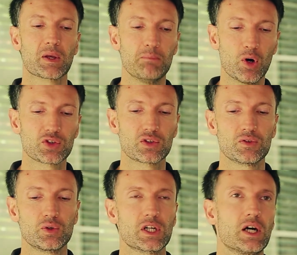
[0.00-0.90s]
Most
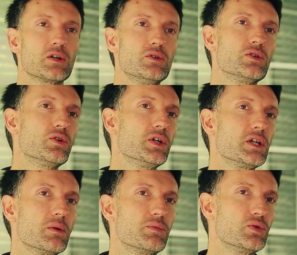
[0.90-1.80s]
of the cargo
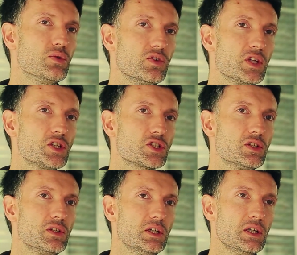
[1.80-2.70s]
going up to the
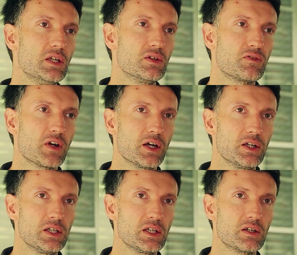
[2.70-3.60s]
station is
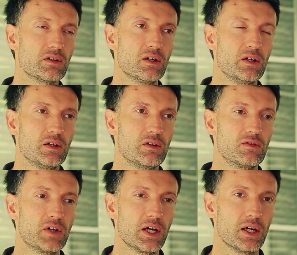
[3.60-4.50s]
flying
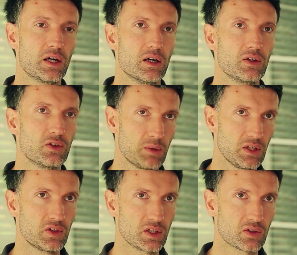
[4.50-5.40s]
via
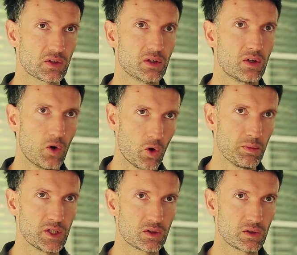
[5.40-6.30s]
SpaceX,
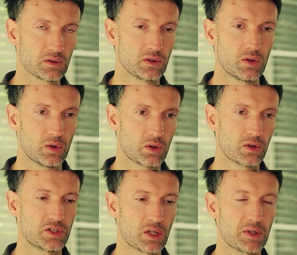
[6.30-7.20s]
Orbital
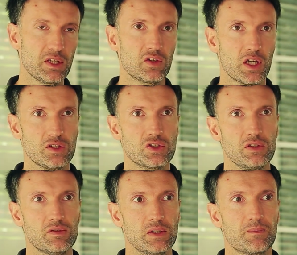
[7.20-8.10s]
or Japanese
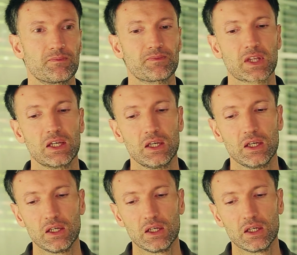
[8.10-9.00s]
HTV.
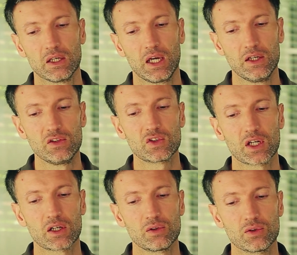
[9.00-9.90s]
And these
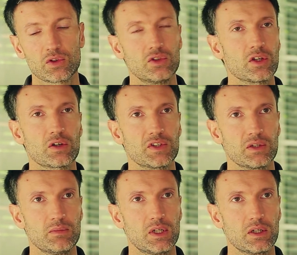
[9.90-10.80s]
cargoes, none of
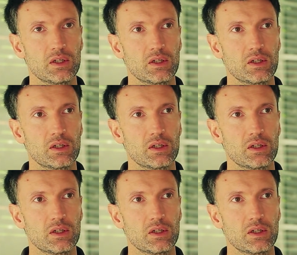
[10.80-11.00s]
them